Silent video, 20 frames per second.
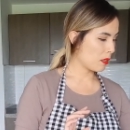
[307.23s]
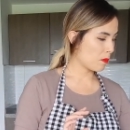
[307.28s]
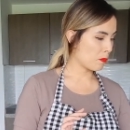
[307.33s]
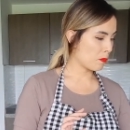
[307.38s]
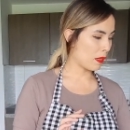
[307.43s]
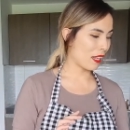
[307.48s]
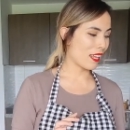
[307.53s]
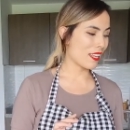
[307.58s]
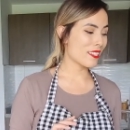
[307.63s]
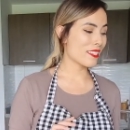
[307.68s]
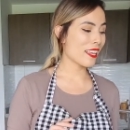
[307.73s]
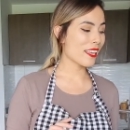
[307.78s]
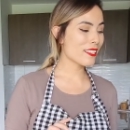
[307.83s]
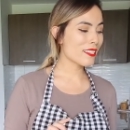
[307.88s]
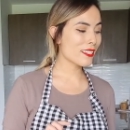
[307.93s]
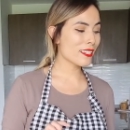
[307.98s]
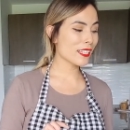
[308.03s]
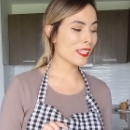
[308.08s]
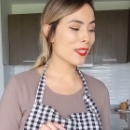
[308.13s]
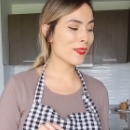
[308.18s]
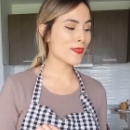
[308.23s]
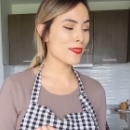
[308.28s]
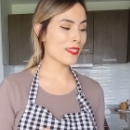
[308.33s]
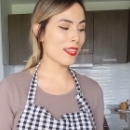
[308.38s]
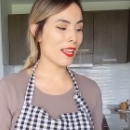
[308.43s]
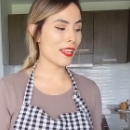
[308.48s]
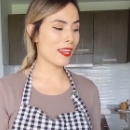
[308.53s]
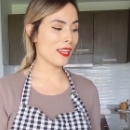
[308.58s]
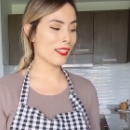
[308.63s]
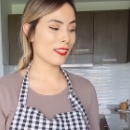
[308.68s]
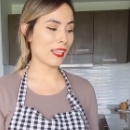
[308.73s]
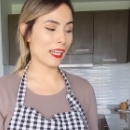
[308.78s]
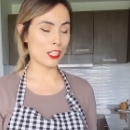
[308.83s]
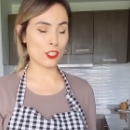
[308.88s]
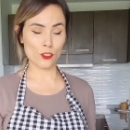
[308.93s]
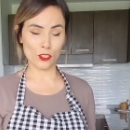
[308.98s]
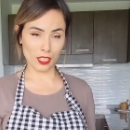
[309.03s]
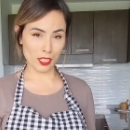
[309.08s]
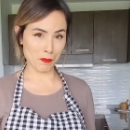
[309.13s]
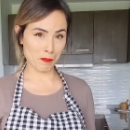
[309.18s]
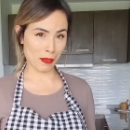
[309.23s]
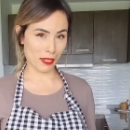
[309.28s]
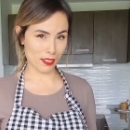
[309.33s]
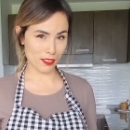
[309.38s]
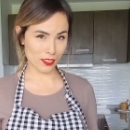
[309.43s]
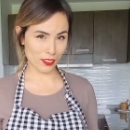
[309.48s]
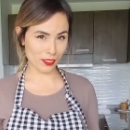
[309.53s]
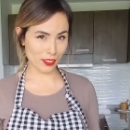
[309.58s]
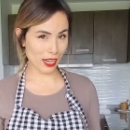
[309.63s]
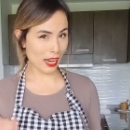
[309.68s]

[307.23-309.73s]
It says to use an electric mixer,